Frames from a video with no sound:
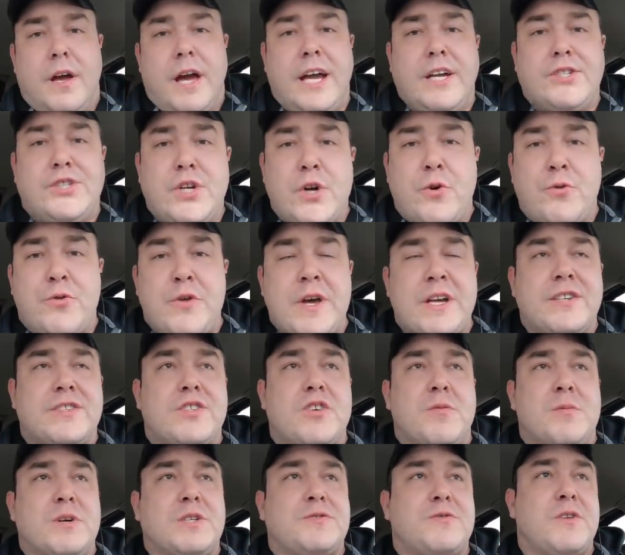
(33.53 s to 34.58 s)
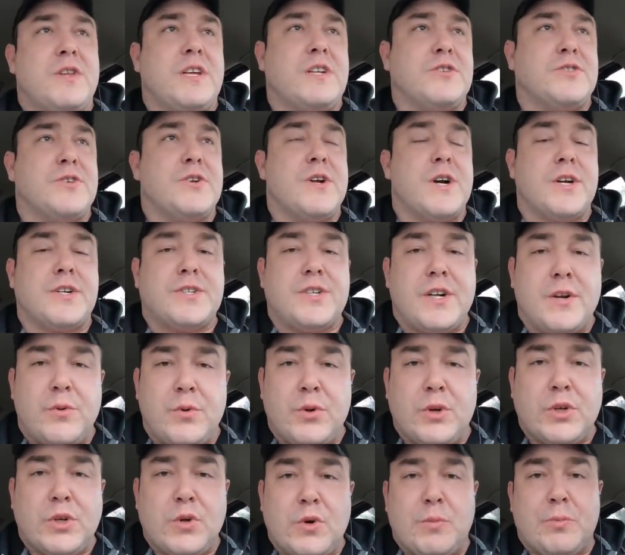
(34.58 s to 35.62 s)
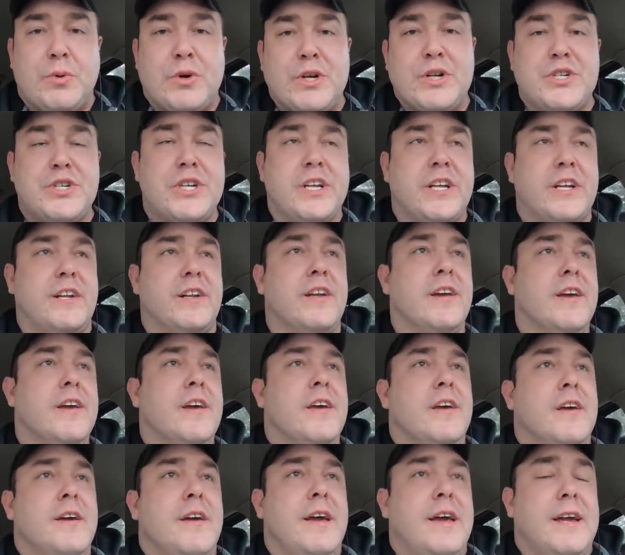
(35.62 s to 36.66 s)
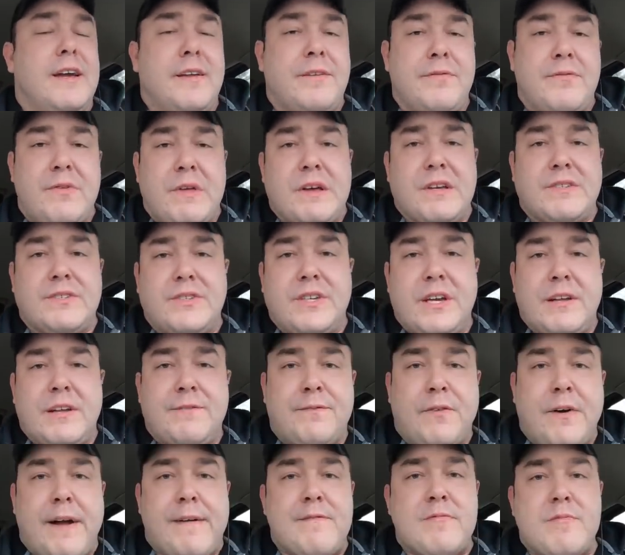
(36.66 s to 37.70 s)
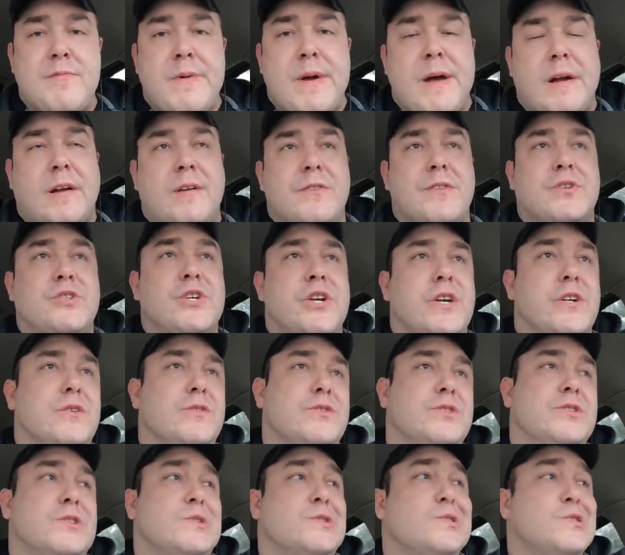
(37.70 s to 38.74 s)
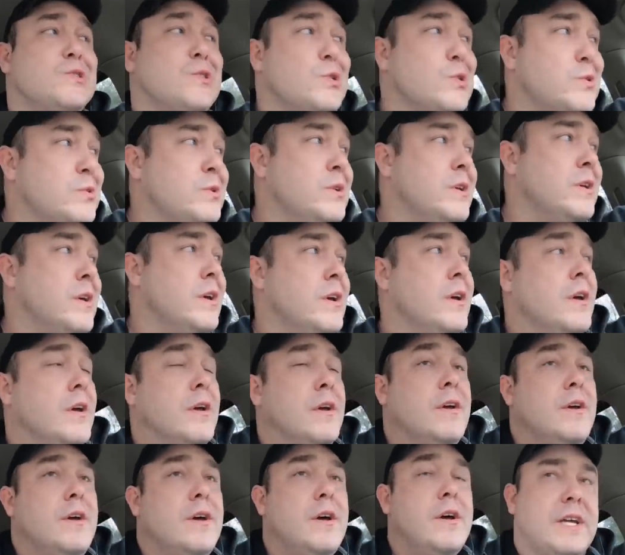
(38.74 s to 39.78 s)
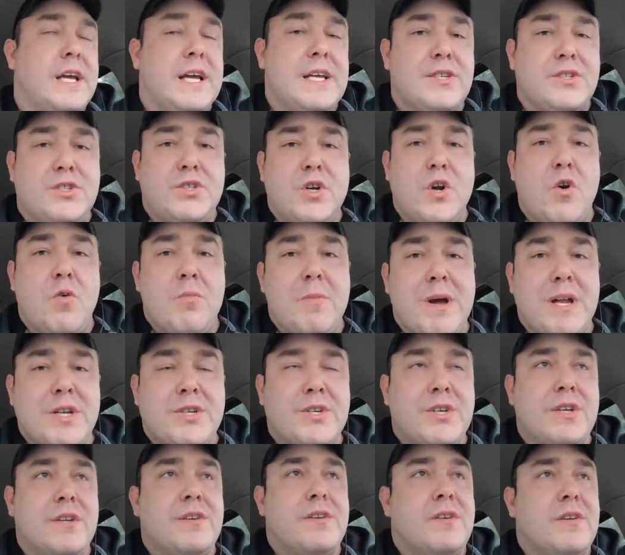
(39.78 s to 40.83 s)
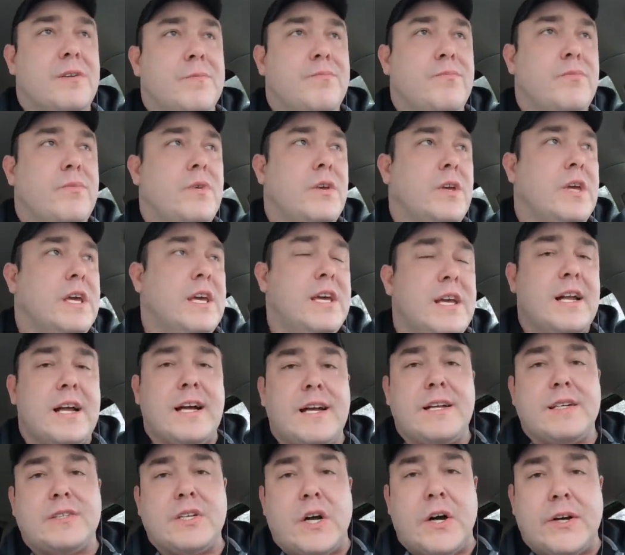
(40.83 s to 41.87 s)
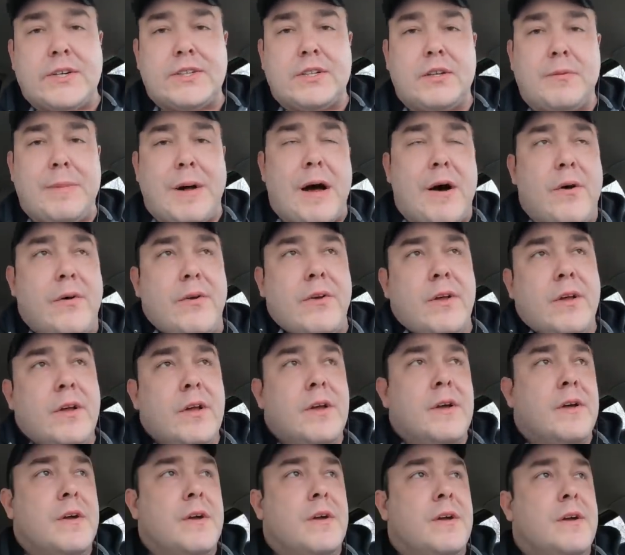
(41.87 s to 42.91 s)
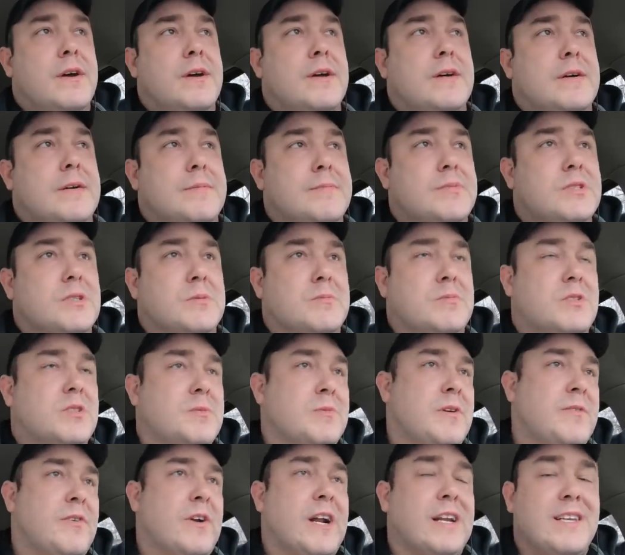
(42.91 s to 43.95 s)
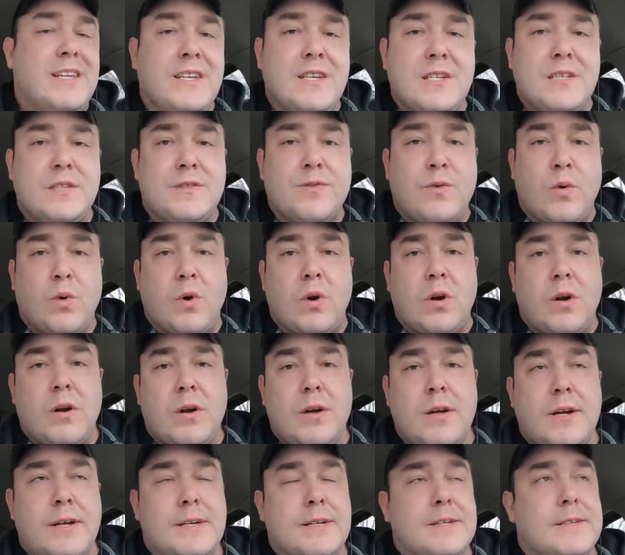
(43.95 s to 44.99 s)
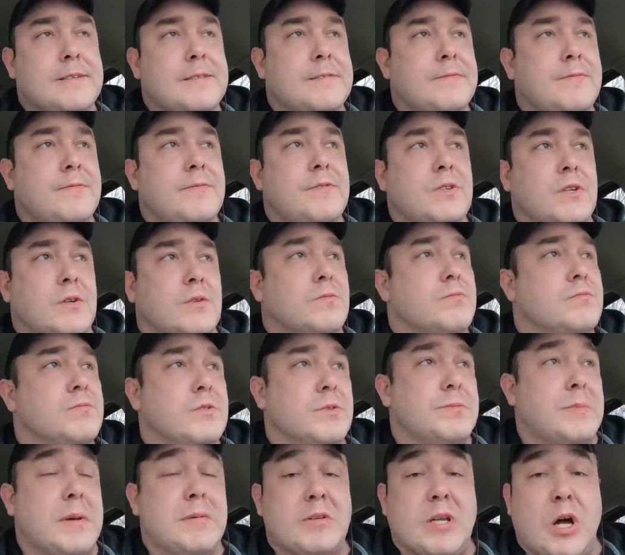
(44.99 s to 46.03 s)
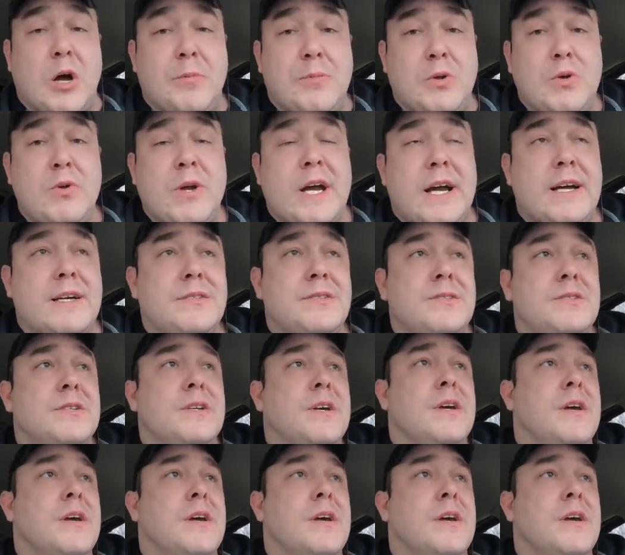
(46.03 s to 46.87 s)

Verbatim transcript: Hey Joe, thanks so much for the introduction. I really do appreciate it. And thanks again for having me back on the channel so soon. Uh, as Joe mentioned, he and I talked about um, some, some different ideas for, um, you know, to be able to help you guys.